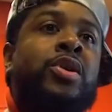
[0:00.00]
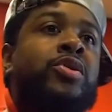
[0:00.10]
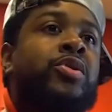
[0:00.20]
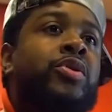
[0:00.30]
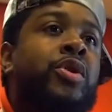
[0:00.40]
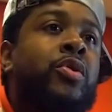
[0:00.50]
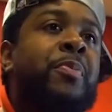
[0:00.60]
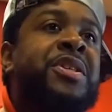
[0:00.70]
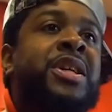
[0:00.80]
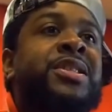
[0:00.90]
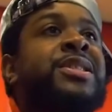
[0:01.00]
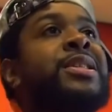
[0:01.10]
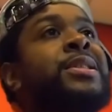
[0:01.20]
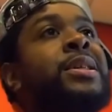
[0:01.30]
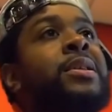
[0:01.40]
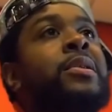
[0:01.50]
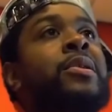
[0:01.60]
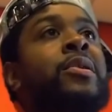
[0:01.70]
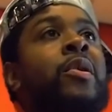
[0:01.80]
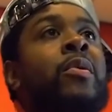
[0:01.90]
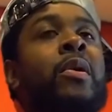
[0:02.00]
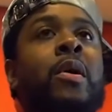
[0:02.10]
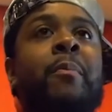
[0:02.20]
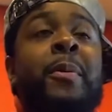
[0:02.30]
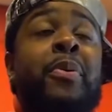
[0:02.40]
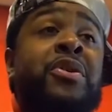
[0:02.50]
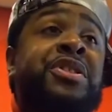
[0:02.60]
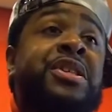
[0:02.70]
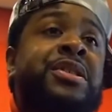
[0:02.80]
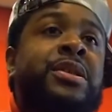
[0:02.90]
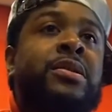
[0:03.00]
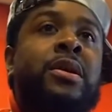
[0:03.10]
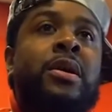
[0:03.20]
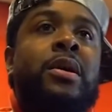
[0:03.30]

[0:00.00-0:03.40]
do you, be consistent, be persistent,